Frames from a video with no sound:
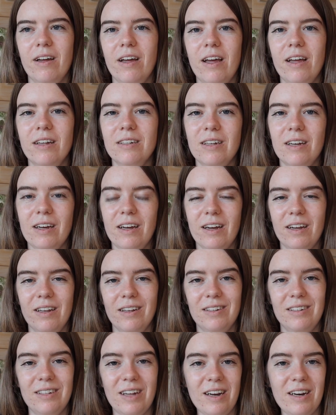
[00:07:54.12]
Is it
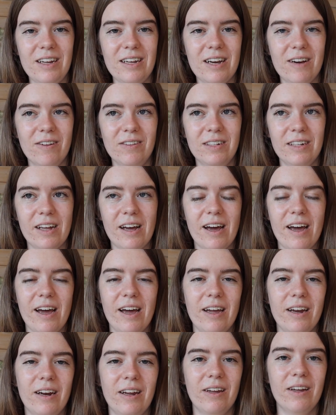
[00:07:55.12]
sunny
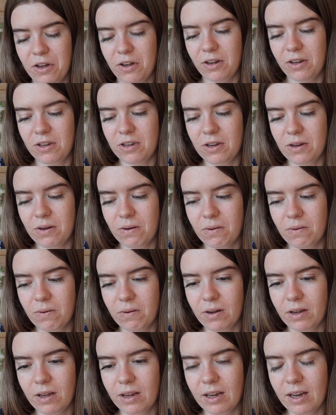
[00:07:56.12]
outside?
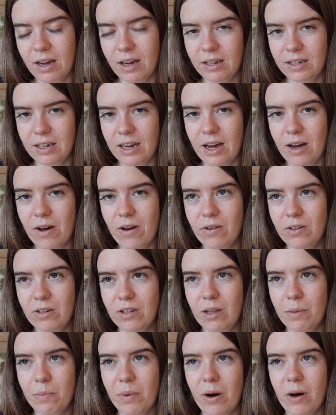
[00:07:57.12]
You get down to
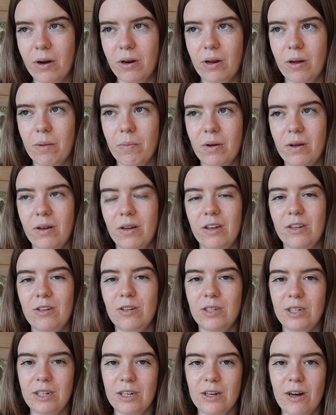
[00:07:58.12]
the bottom, you
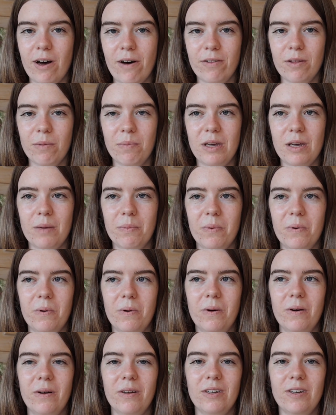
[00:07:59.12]
see all the
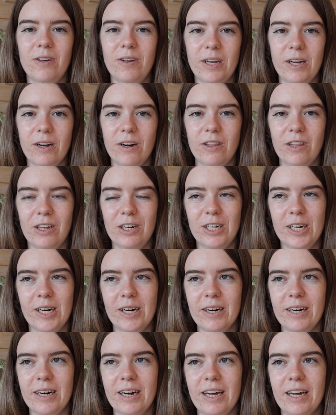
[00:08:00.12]
people, you hear the
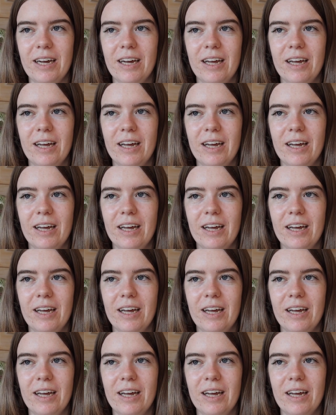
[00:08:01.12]
cheering,